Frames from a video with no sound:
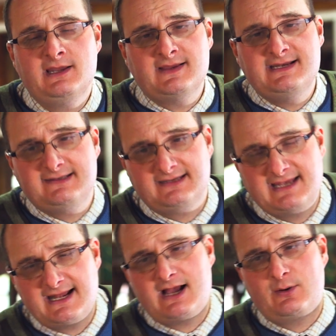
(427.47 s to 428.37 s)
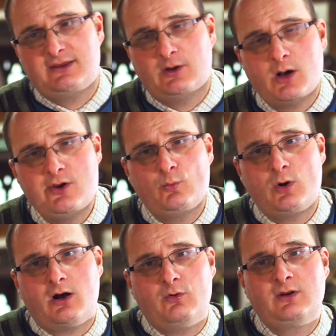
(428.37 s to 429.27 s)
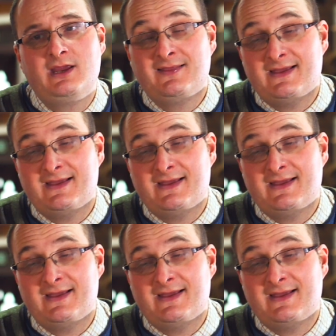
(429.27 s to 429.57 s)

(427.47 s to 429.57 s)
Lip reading: They need to get out in their own world.